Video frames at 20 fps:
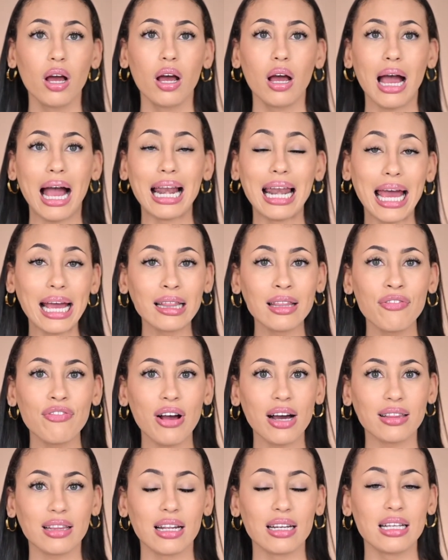I like the
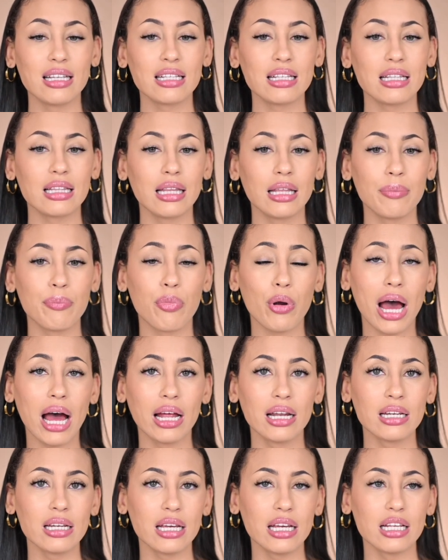fact that the
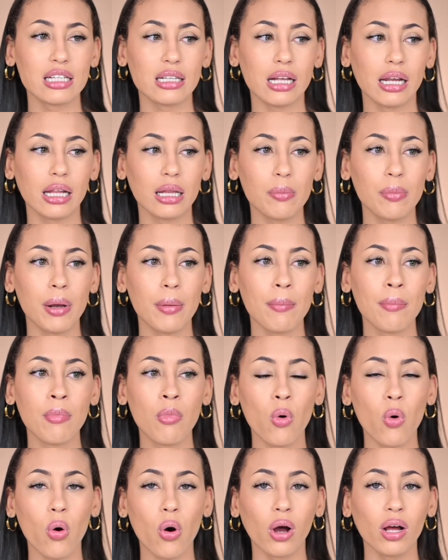brand is a little bit
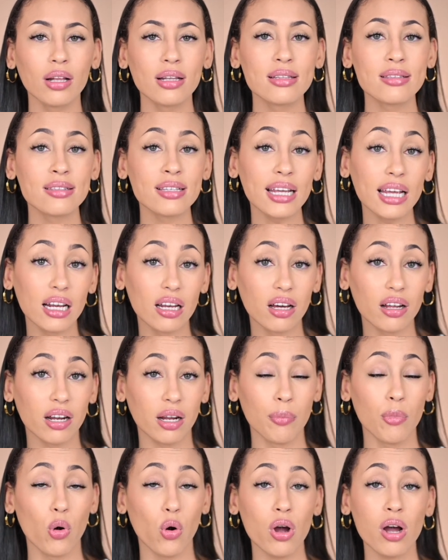more tailored and
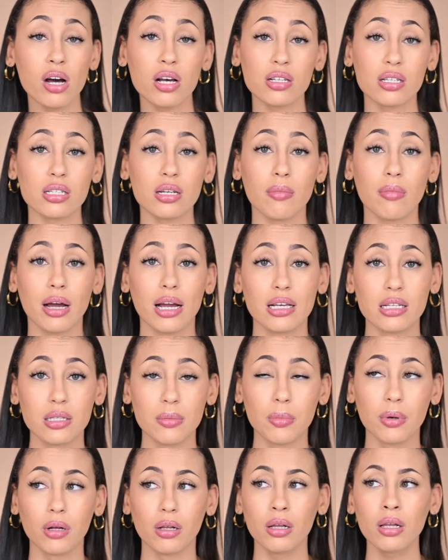more
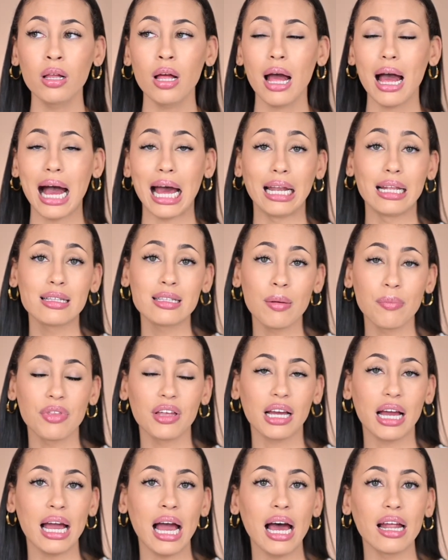customizable, and it's something
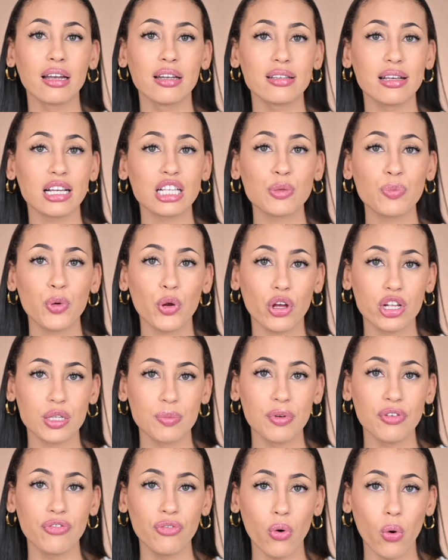I hadn't experienced
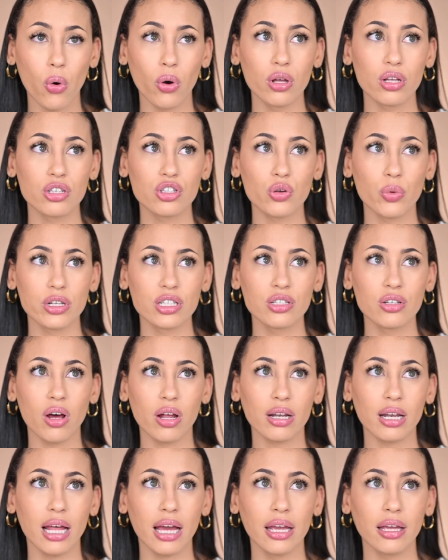before. So it's not
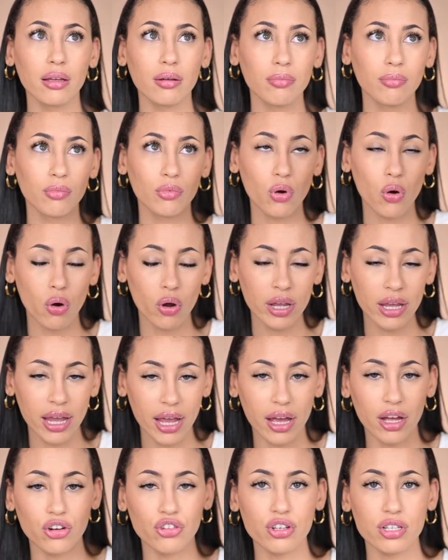like, oh,
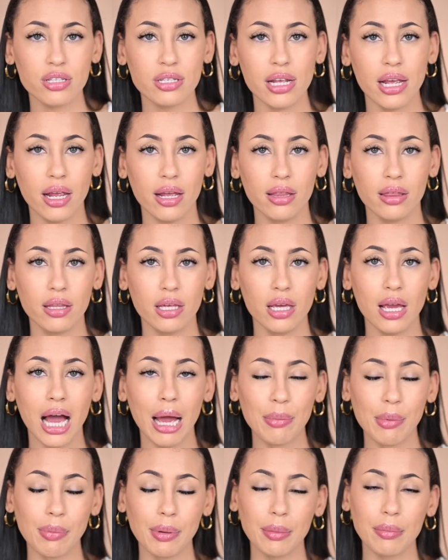here, just take the
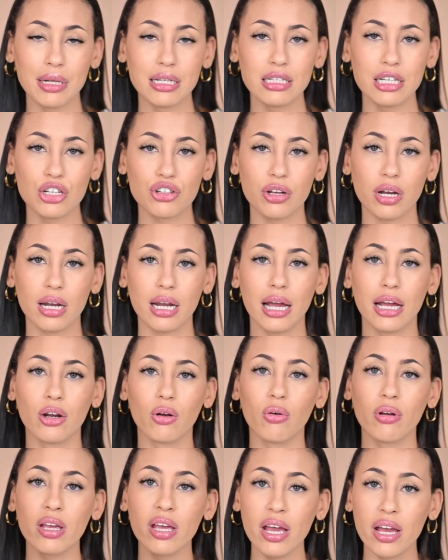hyperpigmentation line, or
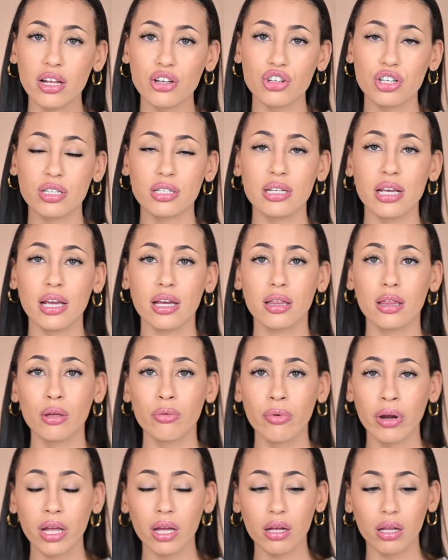here, just take the
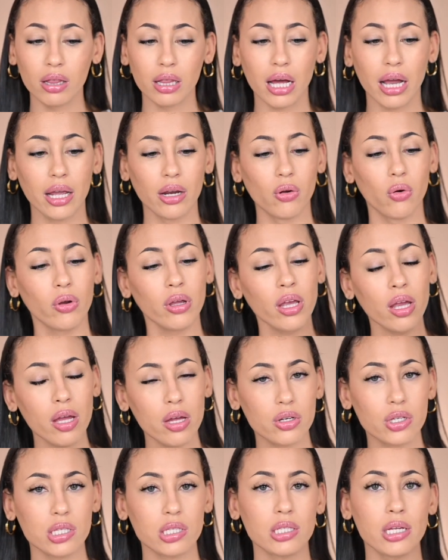wrinkle line, or here,
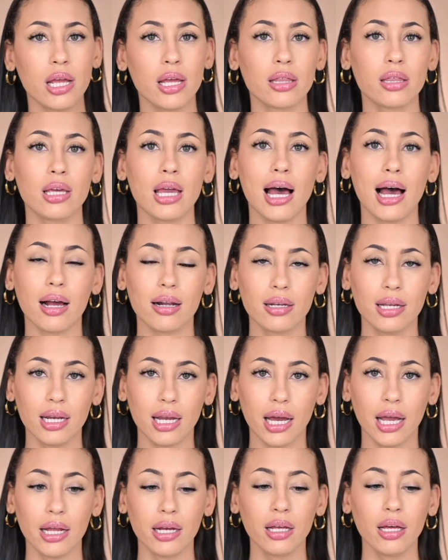just take the acne
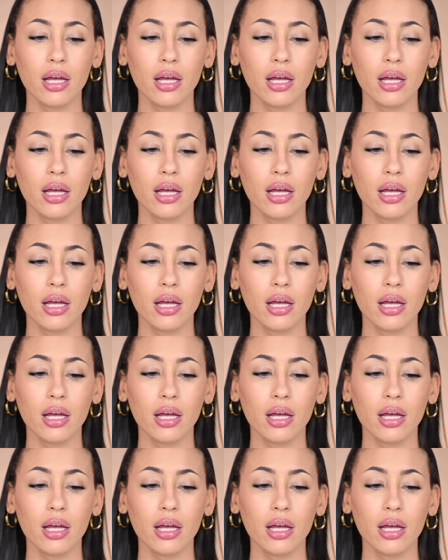line.